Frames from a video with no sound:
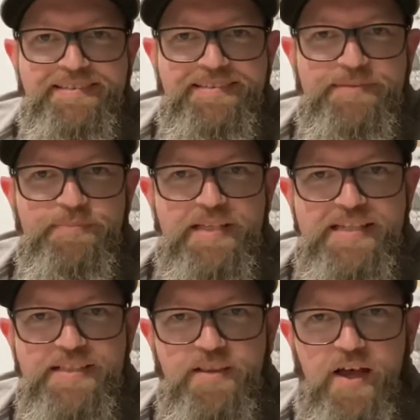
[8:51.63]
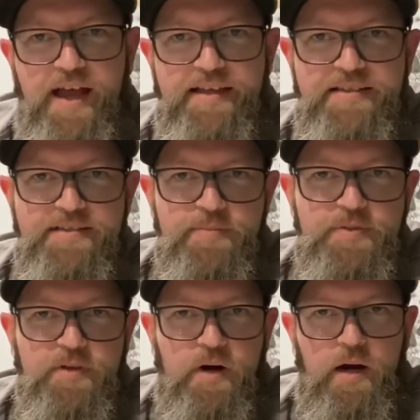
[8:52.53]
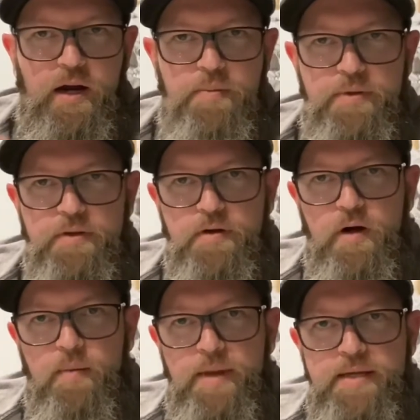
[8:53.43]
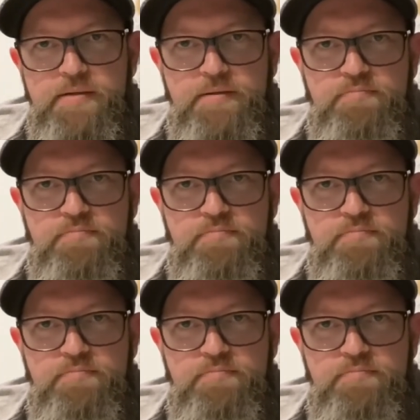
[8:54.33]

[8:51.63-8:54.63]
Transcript: please like, subscribe, comment,